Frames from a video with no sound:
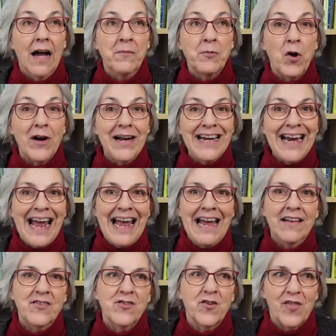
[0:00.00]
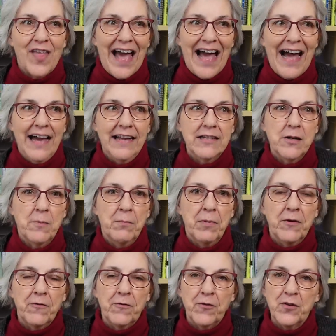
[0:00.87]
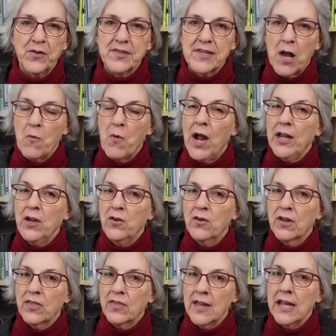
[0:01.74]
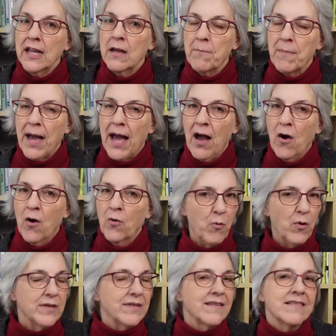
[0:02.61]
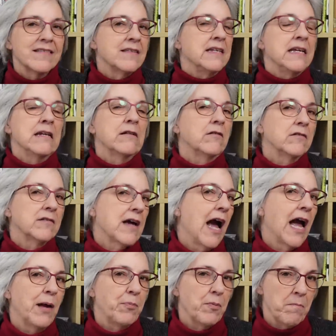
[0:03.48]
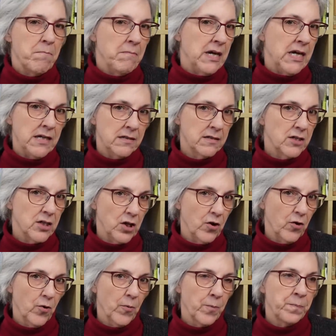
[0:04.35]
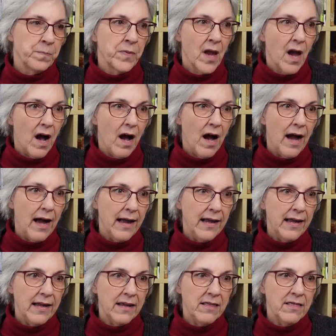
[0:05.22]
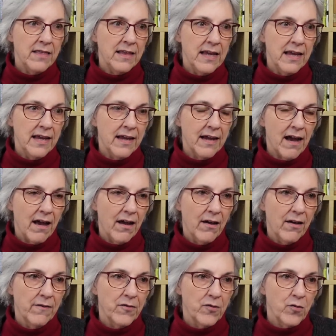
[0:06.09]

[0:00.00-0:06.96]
I'm going to answer that, but first I want you to think about what does needle type mean to you. I can think of